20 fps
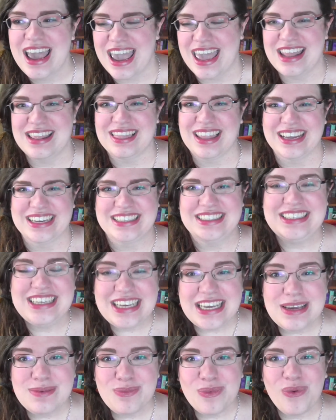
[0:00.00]
and like
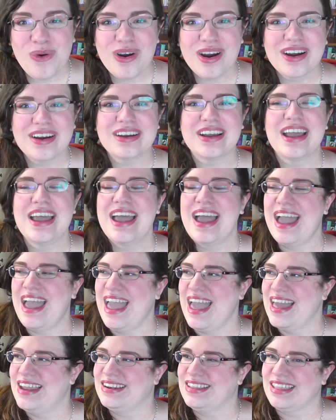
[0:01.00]
teamwork
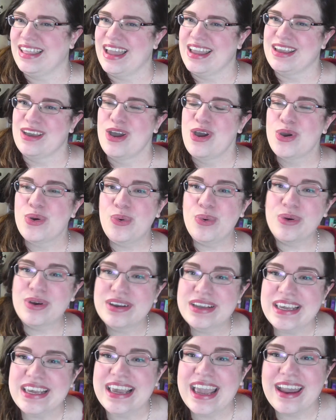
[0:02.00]
and like
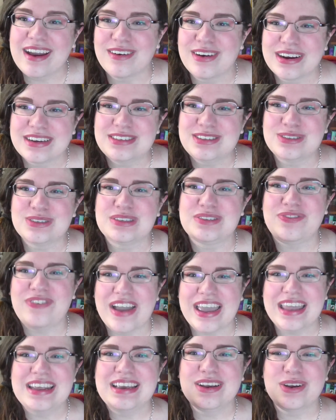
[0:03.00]
quirky characters
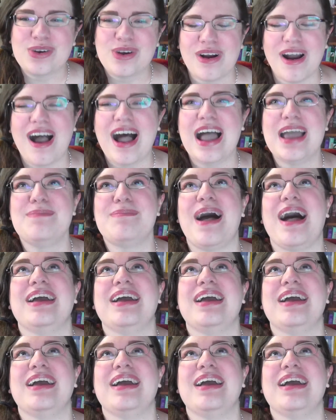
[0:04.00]
fighting crime.